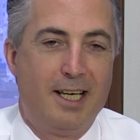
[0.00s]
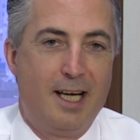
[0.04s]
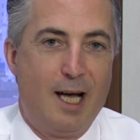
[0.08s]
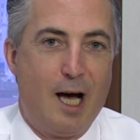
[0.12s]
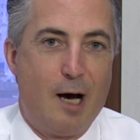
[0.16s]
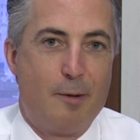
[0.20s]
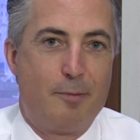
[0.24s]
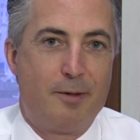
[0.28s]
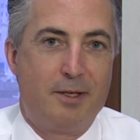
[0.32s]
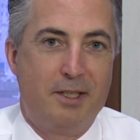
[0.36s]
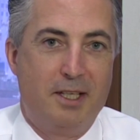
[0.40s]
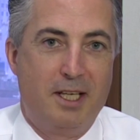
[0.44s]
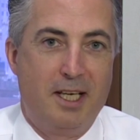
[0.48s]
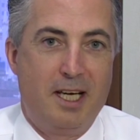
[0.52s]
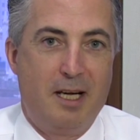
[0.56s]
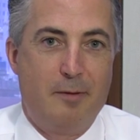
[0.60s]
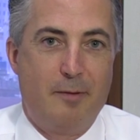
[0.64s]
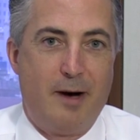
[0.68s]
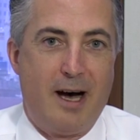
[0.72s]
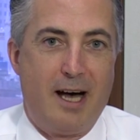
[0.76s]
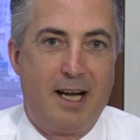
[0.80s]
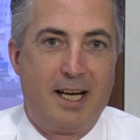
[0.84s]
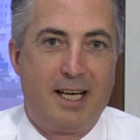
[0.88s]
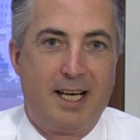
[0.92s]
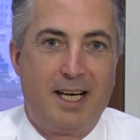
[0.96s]
up in the
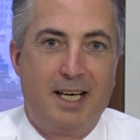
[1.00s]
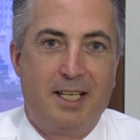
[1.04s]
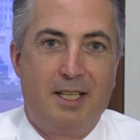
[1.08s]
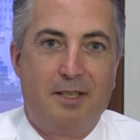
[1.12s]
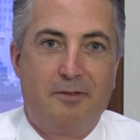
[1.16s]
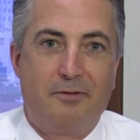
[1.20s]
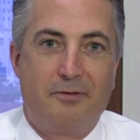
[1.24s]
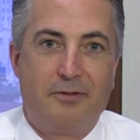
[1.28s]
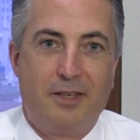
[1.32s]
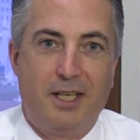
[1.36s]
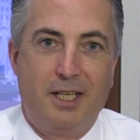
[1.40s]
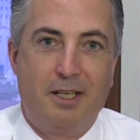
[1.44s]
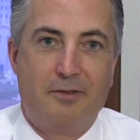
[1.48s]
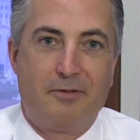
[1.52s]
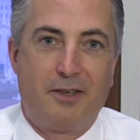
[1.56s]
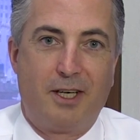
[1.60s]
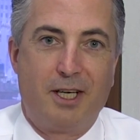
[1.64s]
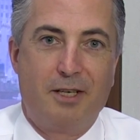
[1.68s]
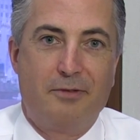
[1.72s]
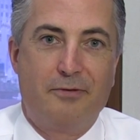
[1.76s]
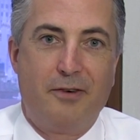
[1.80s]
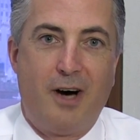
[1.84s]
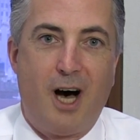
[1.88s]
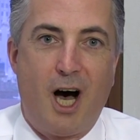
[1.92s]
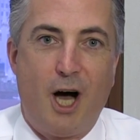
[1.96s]
Himalaya in the
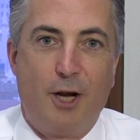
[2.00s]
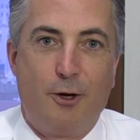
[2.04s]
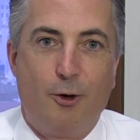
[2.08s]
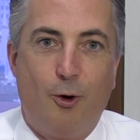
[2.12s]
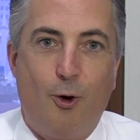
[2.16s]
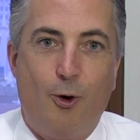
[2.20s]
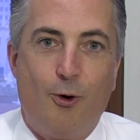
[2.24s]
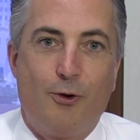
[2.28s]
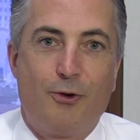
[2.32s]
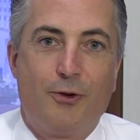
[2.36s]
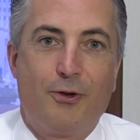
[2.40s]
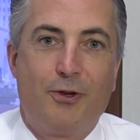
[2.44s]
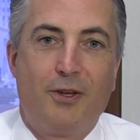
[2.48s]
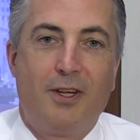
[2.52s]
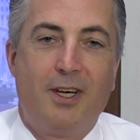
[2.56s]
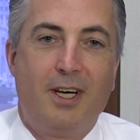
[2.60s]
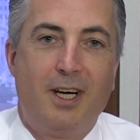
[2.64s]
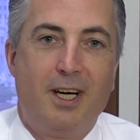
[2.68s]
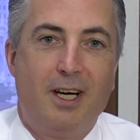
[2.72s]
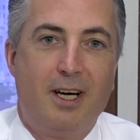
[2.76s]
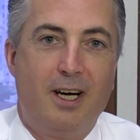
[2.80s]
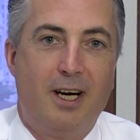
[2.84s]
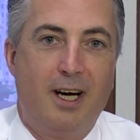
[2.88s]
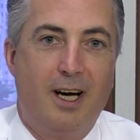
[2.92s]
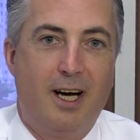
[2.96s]
very far north,
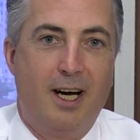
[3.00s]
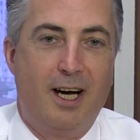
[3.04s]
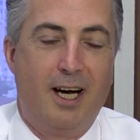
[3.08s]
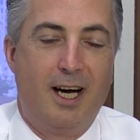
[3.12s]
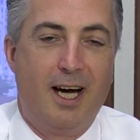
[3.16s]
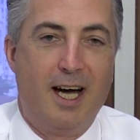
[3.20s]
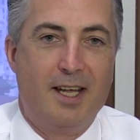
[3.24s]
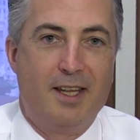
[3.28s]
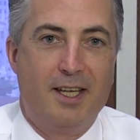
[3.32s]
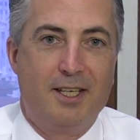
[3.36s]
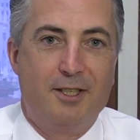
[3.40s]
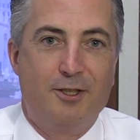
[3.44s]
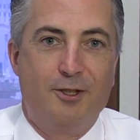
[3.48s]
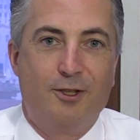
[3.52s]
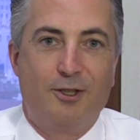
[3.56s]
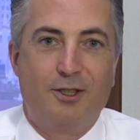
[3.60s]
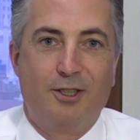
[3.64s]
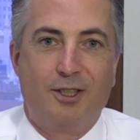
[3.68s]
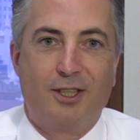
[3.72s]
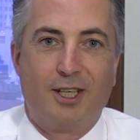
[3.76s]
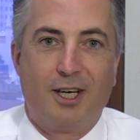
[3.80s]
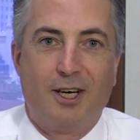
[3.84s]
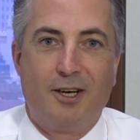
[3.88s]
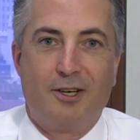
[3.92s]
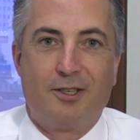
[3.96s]
and then you
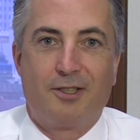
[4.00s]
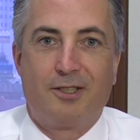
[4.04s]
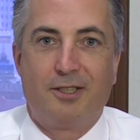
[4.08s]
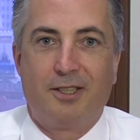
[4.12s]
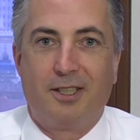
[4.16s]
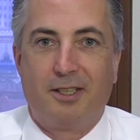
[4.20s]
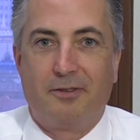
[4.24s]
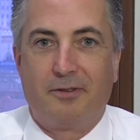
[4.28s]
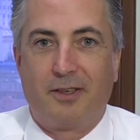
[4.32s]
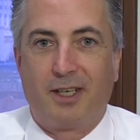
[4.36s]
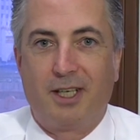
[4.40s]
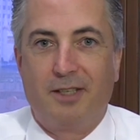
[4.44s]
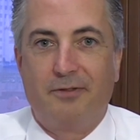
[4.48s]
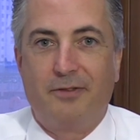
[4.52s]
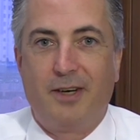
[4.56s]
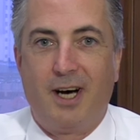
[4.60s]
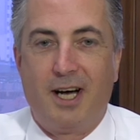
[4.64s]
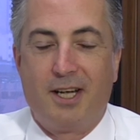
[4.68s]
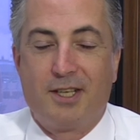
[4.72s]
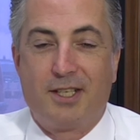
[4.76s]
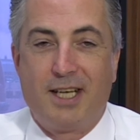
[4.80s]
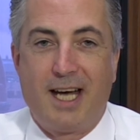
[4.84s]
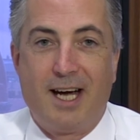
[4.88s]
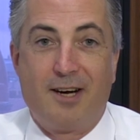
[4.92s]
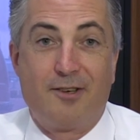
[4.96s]
can go to the very
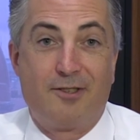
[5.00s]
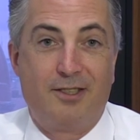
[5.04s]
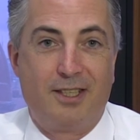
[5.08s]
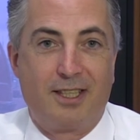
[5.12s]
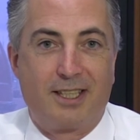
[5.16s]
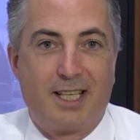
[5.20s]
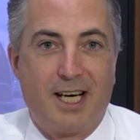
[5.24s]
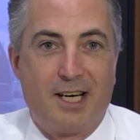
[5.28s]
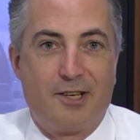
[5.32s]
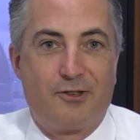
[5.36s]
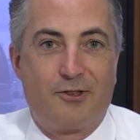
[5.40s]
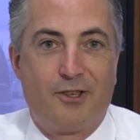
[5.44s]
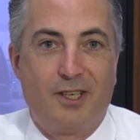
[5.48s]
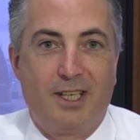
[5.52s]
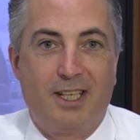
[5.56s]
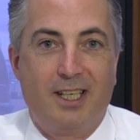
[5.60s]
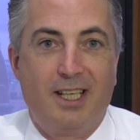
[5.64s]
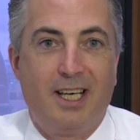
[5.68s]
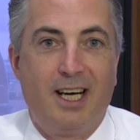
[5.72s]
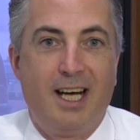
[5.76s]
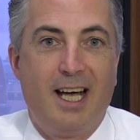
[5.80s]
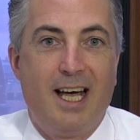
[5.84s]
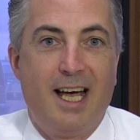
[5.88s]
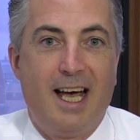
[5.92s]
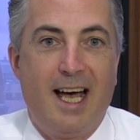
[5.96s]
far south of the country,
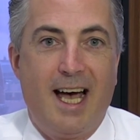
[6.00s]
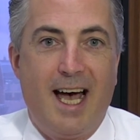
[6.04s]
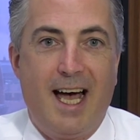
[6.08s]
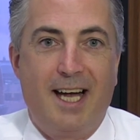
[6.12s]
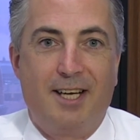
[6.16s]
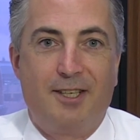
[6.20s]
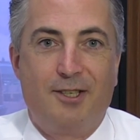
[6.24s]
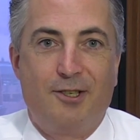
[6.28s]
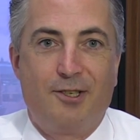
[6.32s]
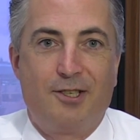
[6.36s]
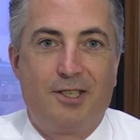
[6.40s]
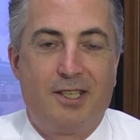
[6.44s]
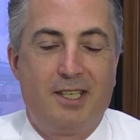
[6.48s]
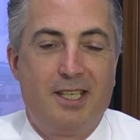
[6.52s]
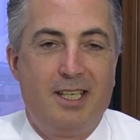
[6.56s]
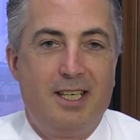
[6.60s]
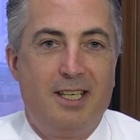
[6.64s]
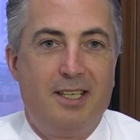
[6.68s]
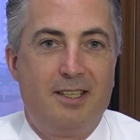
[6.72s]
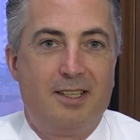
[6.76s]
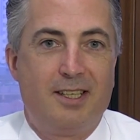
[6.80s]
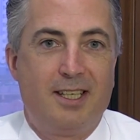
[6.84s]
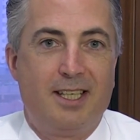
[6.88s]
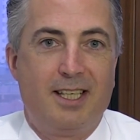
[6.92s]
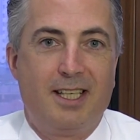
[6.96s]
and you
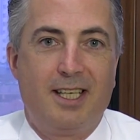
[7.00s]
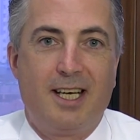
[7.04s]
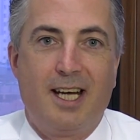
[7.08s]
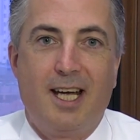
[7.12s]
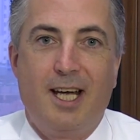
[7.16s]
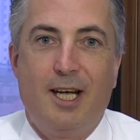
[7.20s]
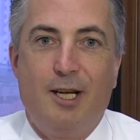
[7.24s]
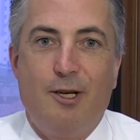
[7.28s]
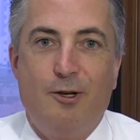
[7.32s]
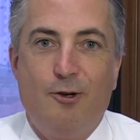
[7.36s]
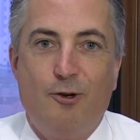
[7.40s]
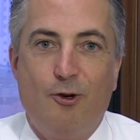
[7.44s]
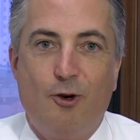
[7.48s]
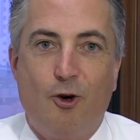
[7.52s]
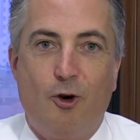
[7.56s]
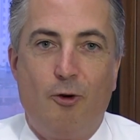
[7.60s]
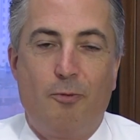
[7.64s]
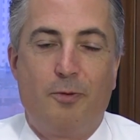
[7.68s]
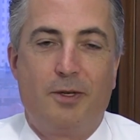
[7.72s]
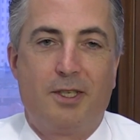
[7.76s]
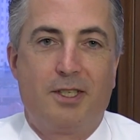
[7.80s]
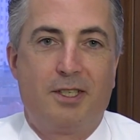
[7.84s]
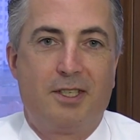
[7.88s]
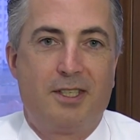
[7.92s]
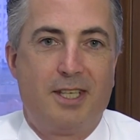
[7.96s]
see the
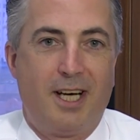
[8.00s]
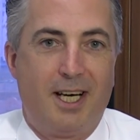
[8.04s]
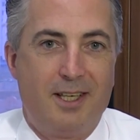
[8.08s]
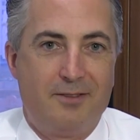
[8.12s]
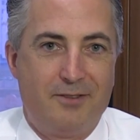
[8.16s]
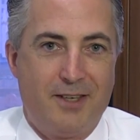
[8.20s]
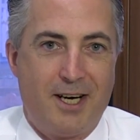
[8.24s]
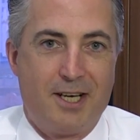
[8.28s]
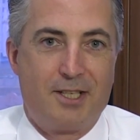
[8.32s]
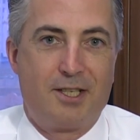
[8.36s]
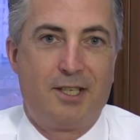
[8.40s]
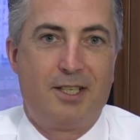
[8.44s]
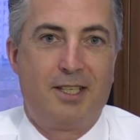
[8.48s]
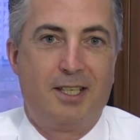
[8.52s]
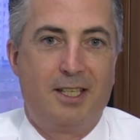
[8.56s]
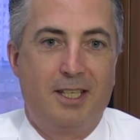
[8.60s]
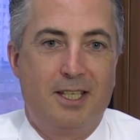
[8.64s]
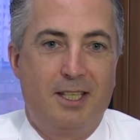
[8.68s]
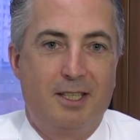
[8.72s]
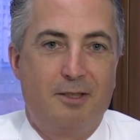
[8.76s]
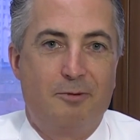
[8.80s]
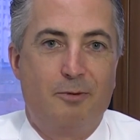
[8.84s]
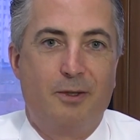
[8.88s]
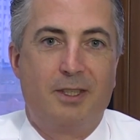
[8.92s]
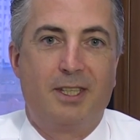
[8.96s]
enormous
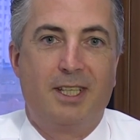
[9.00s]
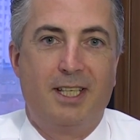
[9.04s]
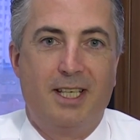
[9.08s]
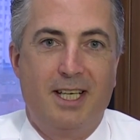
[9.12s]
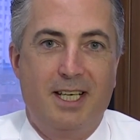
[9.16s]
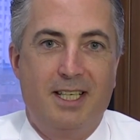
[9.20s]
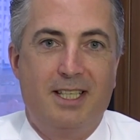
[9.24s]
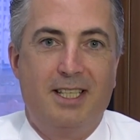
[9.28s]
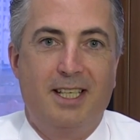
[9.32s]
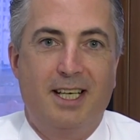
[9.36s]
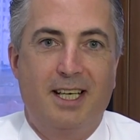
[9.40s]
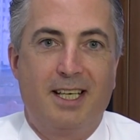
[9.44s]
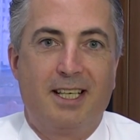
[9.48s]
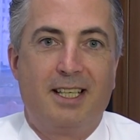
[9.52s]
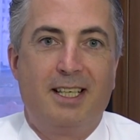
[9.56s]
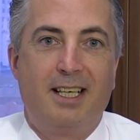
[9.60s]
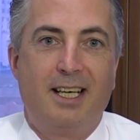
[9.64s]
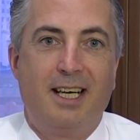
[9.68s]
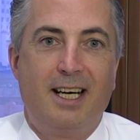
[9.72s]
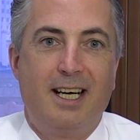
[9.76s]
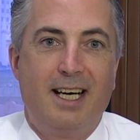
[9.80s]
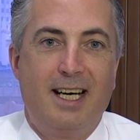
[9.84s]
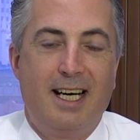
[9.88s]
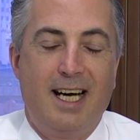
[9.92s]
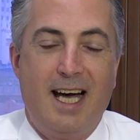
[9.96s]
diversity within India.
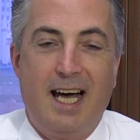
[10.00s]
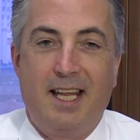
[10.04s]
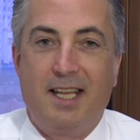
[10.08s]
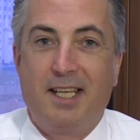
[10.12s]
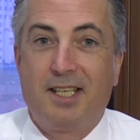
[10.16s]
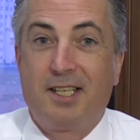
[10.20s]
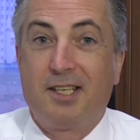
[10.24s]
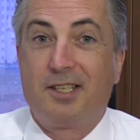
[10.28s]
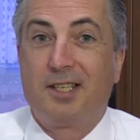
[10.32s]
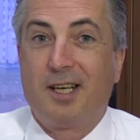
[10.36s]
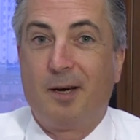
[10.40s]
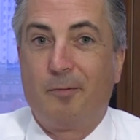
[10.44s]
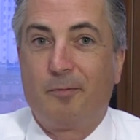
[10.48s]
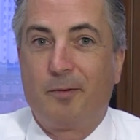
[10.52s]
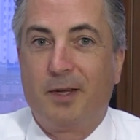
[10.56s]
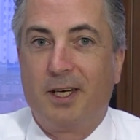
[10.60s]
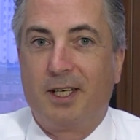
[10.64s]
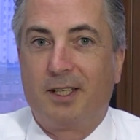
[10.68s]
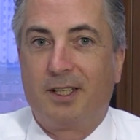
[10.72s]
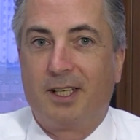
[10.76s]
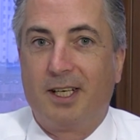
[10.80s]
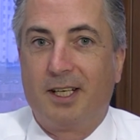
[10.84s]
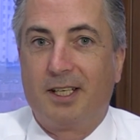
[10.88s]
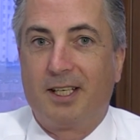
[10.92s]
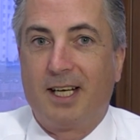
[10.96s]
And this is
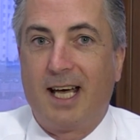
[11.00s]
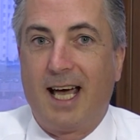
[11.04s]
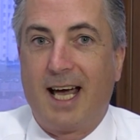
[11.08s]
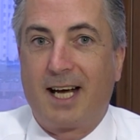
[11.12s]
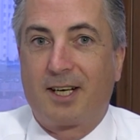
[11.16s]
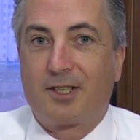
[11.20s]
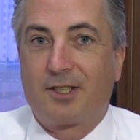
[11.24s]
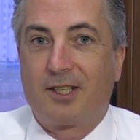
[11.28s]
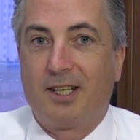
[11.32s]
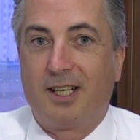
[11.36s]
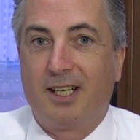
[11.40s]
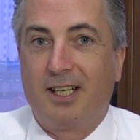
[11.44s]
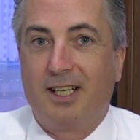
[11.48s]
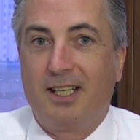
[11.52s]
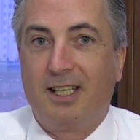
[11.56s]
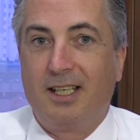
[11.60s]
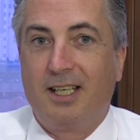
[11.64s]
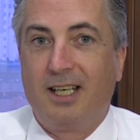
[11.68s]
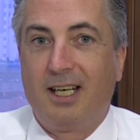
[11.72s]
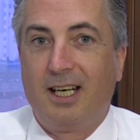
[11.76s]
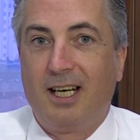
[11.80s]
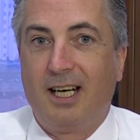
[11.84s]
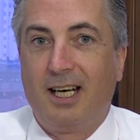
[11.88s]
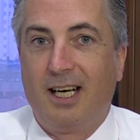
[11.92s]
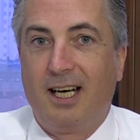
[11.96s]
something that
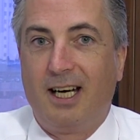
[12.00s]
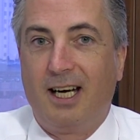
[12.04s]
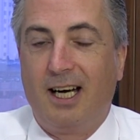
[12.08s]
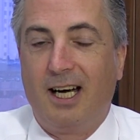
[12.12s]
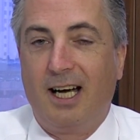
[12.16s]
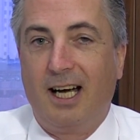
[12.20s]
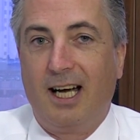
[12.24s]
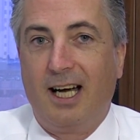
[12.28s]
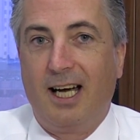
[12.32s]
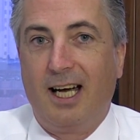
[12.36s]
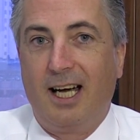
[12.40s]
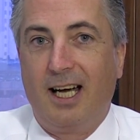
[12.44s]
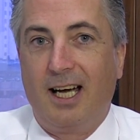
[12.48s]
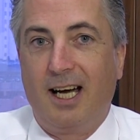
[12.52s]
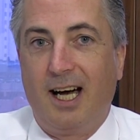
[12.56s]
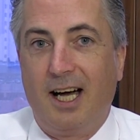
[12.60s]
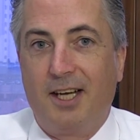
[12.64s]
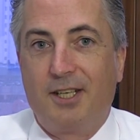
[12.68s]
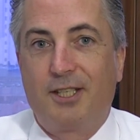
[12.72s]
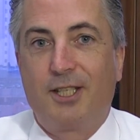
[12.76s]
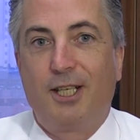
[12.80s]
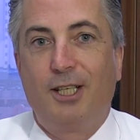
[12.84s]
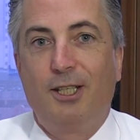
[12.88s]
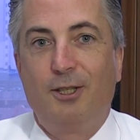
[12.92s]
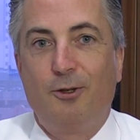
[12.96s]
actually
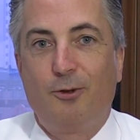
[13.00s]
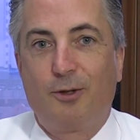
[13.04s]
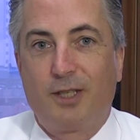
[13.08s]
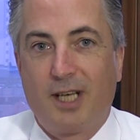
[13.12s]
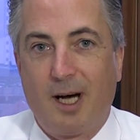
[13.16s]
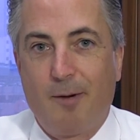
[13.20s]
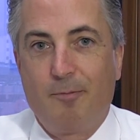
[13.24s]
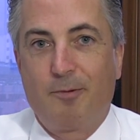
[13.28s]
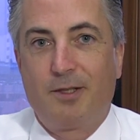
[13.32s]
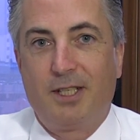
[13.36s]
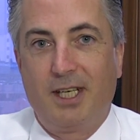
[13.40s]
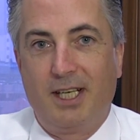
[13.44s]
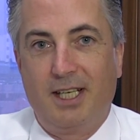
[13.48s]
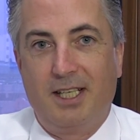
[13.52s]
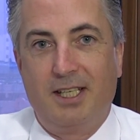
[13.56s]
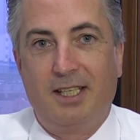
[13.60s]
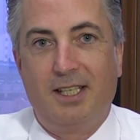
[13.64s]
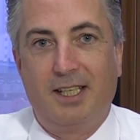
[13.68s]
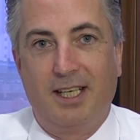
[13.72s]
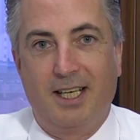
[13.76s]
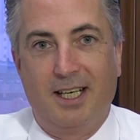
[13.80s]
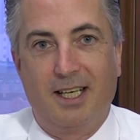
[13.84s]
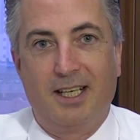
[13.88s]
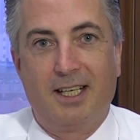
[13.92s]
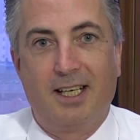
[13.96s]
until you come to
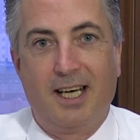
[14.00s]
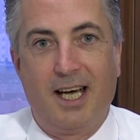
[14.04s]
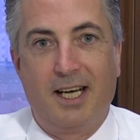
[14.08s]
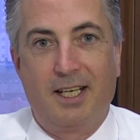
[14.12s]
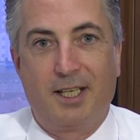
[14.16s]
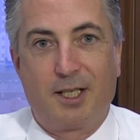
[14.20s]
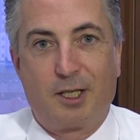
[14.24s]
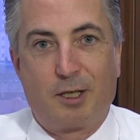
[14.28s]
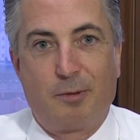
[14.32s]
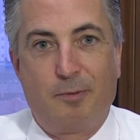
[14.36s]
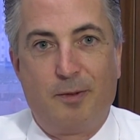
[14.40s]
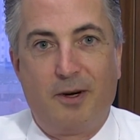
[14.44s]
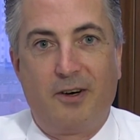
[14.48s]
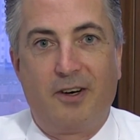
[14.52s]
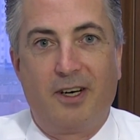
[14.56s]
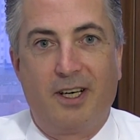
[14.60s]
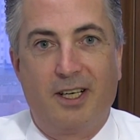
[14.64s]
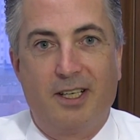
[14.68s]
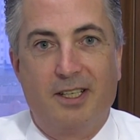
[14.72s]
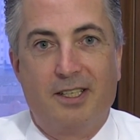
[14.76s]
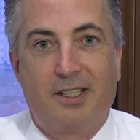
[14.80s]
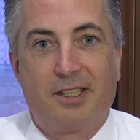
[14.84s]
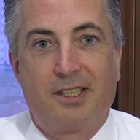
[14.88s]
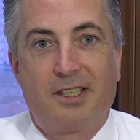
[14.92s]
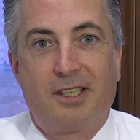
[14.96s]
India and
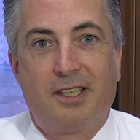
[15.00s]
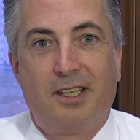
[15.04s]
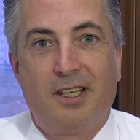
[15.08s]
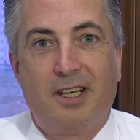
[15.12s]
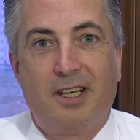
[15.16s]
experience,